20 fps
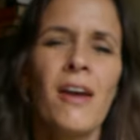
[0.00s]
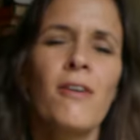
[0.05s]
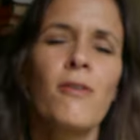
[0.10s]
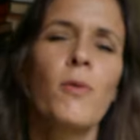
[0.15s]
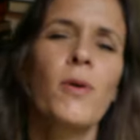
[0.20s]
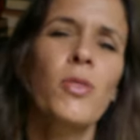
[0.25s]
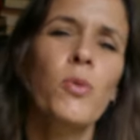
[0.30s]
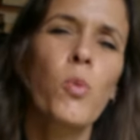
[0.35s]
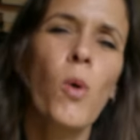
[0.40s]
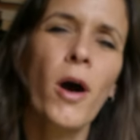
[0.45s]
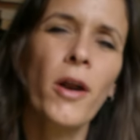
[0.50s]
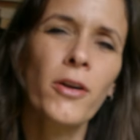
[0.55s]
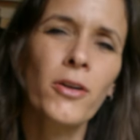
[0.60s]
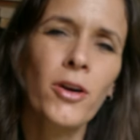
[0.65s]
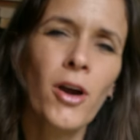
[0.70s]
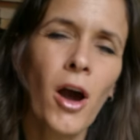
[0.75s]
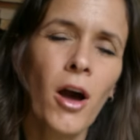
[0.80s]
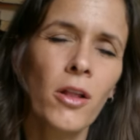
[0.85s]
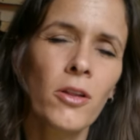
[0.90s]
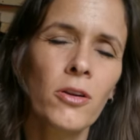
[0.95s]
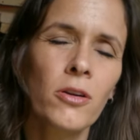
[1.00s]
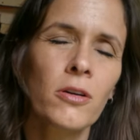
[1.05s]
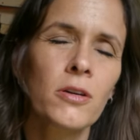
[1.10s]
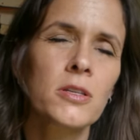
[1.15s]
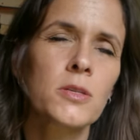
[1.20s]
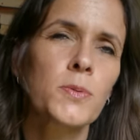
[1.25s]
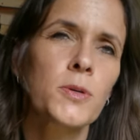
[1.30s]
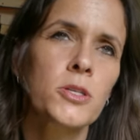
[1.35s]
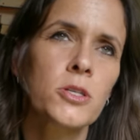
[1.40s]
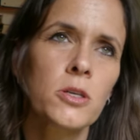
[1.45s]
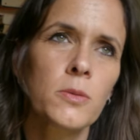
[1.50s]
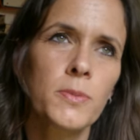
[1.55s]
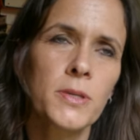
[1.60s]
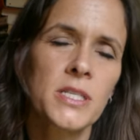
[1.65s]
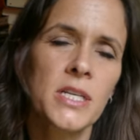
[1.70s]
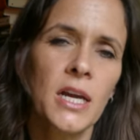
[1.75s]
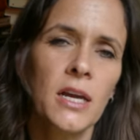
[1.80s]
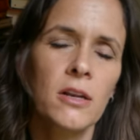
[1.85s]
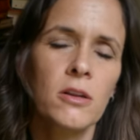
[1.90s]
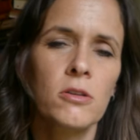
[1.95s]
With watercolor, especially
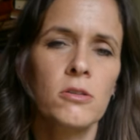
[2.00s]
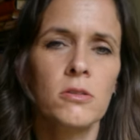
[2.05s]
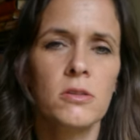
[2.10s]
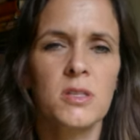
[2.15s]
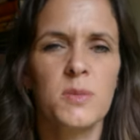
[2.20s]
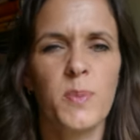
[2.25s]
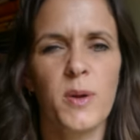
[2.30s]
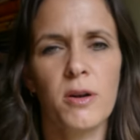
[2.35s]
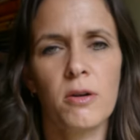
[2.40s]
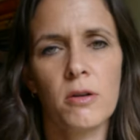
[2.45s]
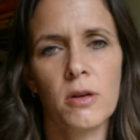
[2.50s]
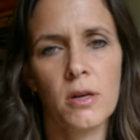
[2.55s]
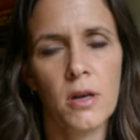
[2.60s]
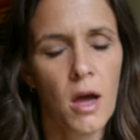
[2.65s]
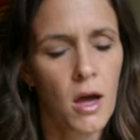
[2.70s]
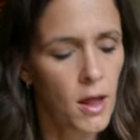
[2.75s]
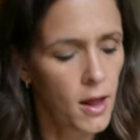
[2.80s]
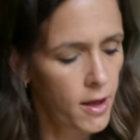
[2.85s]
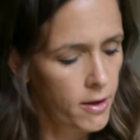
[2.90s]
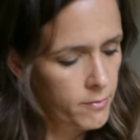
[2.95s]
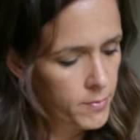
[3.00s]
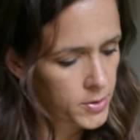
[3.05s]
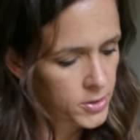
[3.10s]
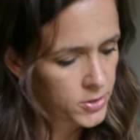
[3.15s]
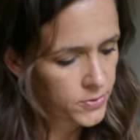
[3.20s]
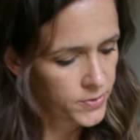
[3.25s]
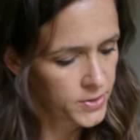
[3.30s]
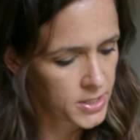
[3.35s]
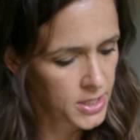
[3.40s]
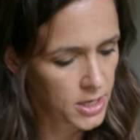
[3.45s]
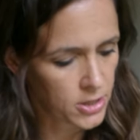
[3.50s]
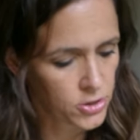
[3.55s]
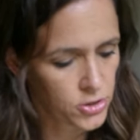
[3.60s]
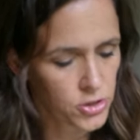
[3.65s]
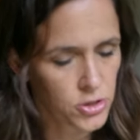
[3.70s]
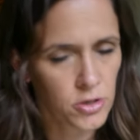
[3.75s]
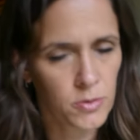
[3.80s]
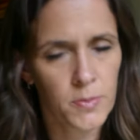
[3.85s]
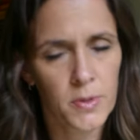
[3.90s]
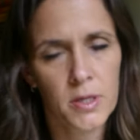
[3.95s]
botanical, it's better to not have much of a
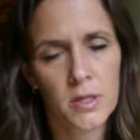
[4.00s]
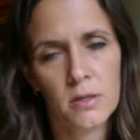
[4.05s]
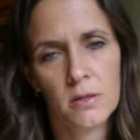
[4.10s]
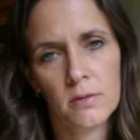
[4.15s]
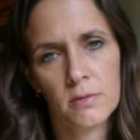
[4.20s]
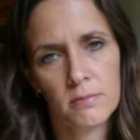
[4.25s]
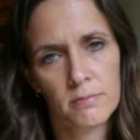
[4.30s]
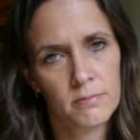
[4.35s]
texture, but